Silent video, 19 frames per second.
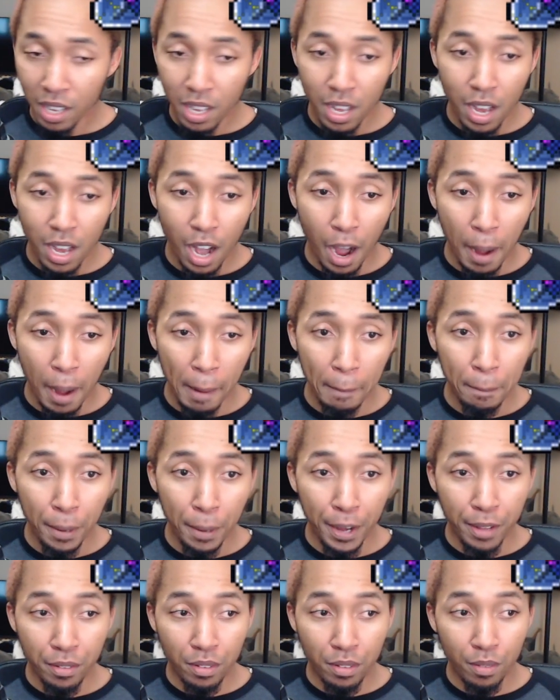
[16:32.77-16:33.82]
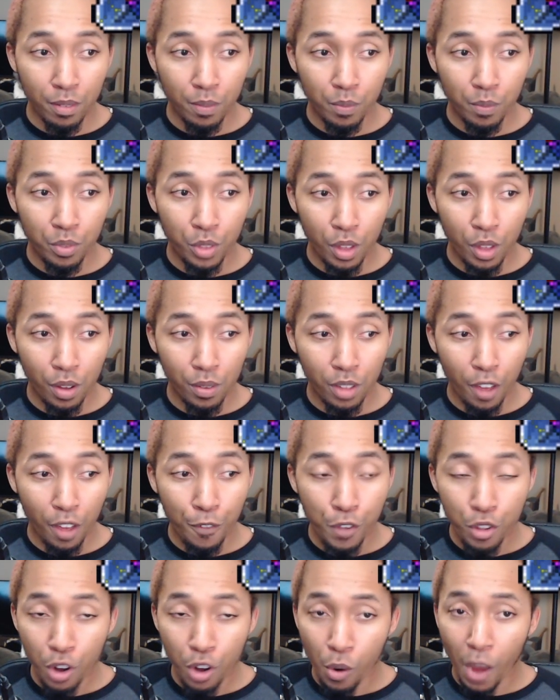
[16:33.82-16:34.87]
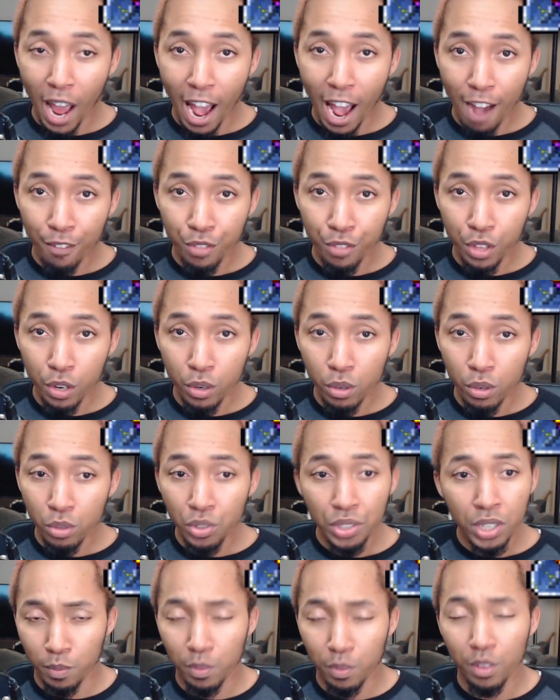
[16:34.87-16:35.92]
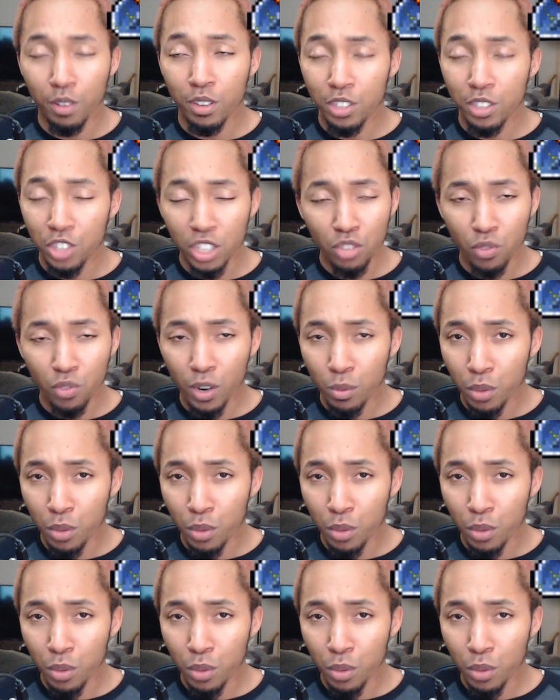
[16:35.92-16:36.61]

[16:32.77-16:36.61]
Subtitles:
but if you don't have those, just run with